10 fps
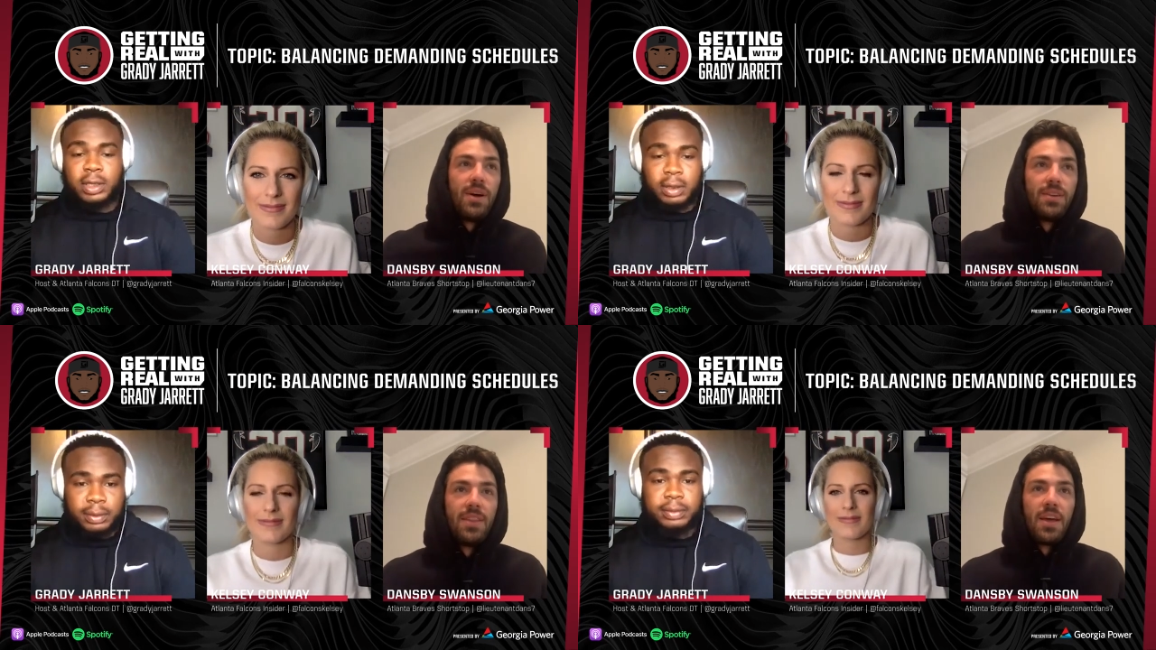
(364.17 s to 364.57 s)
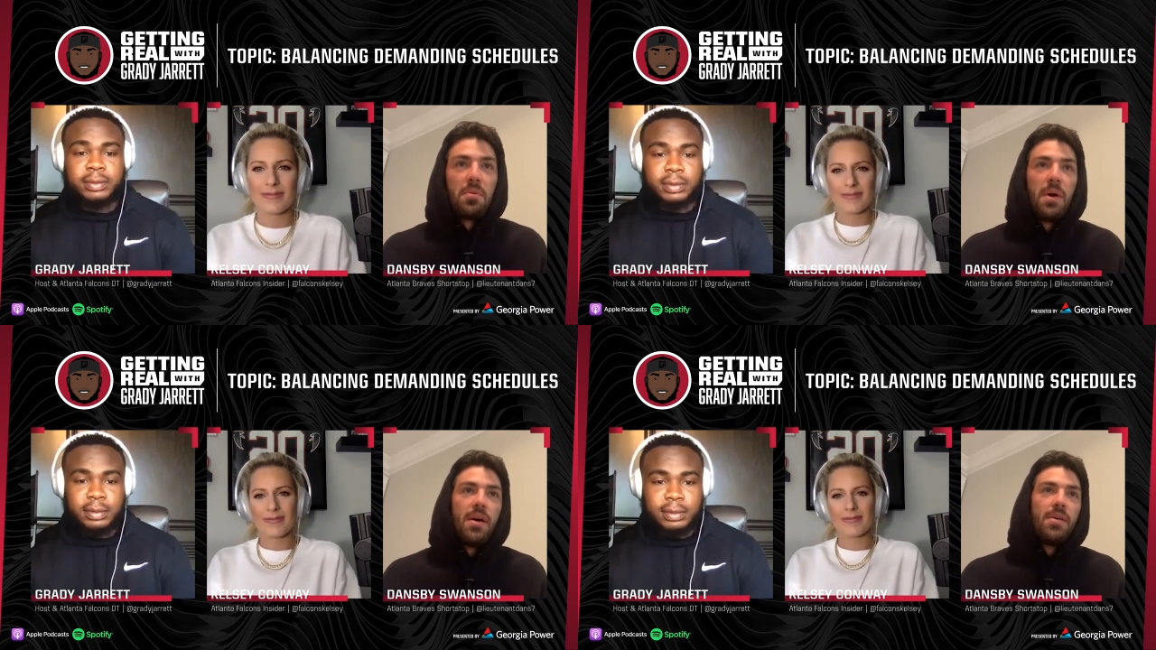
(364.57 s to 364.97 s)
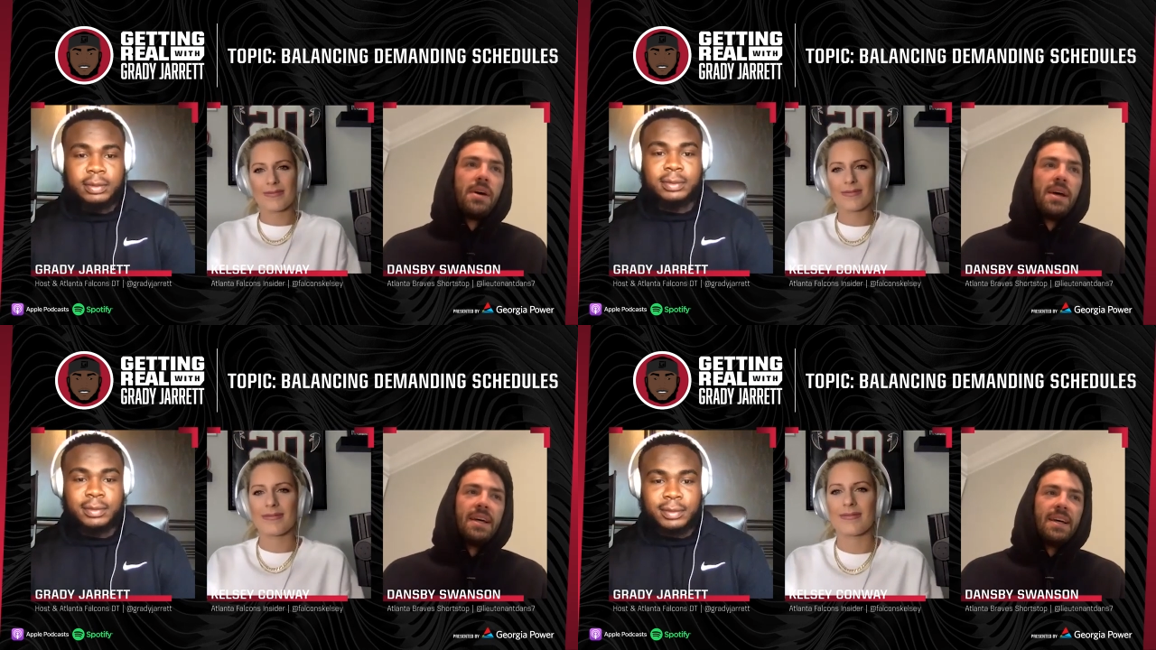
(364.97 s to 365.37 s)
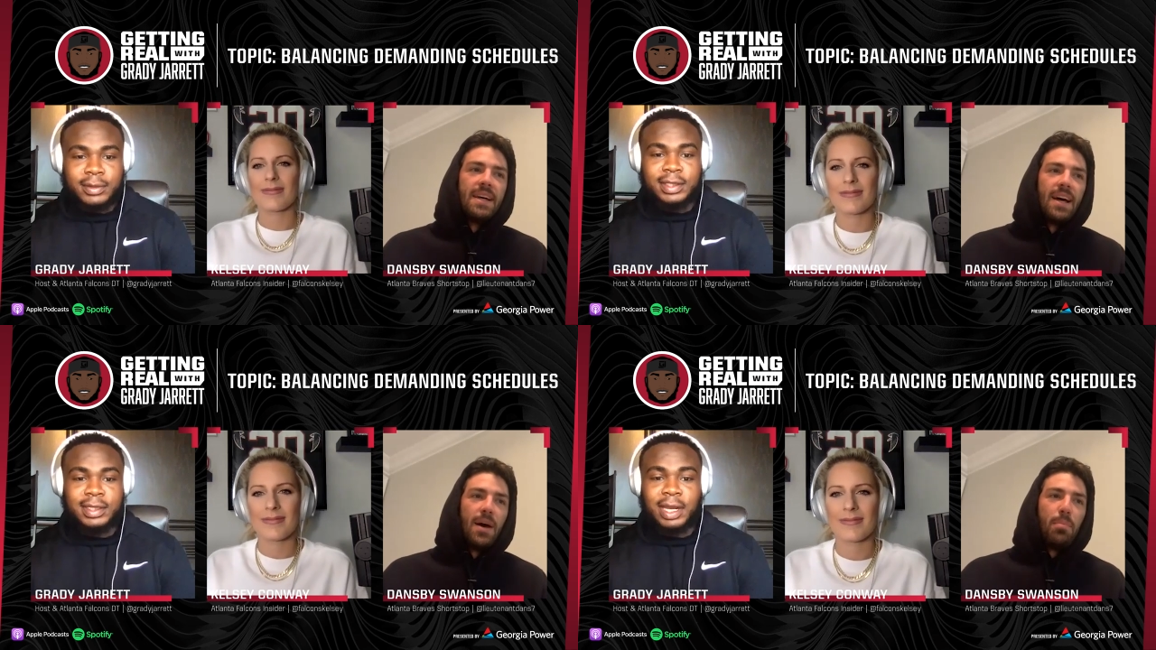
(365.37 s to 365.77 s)
Speaker 1: wild to think about.
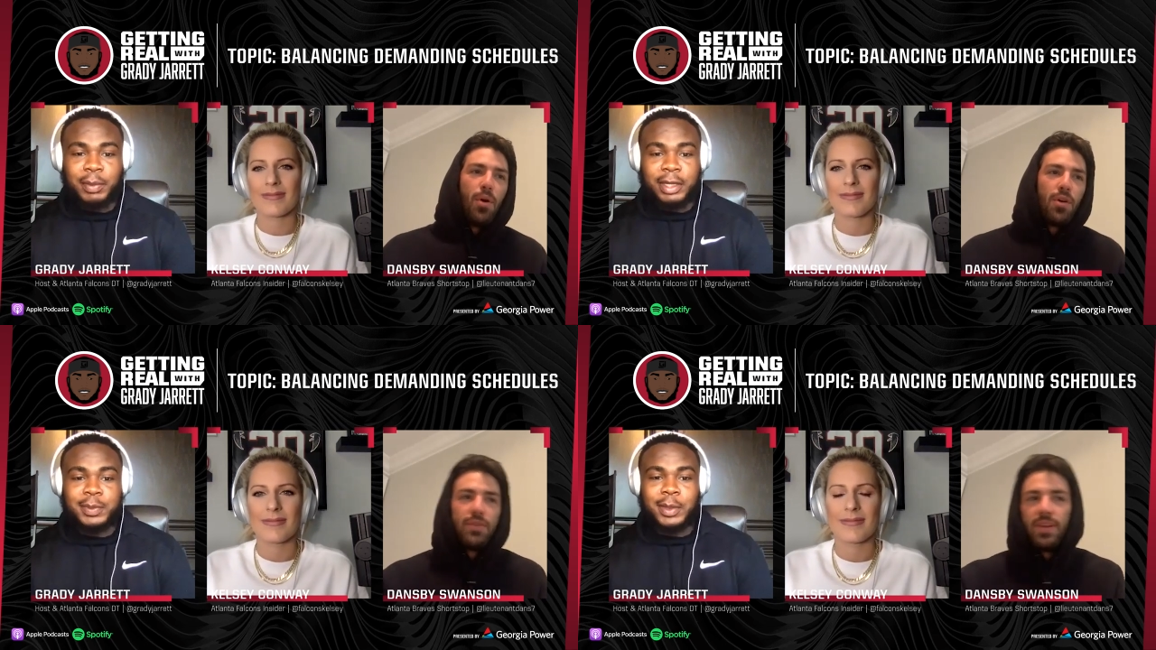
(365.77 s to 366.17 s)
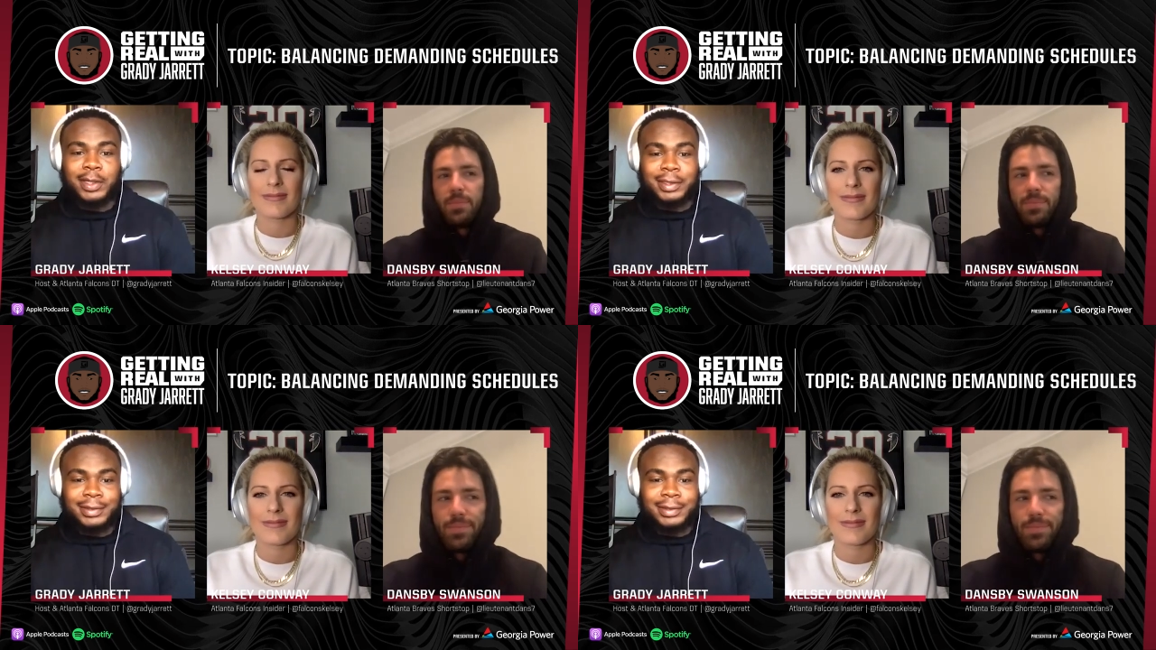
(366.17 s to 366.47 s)
Uh, part of it,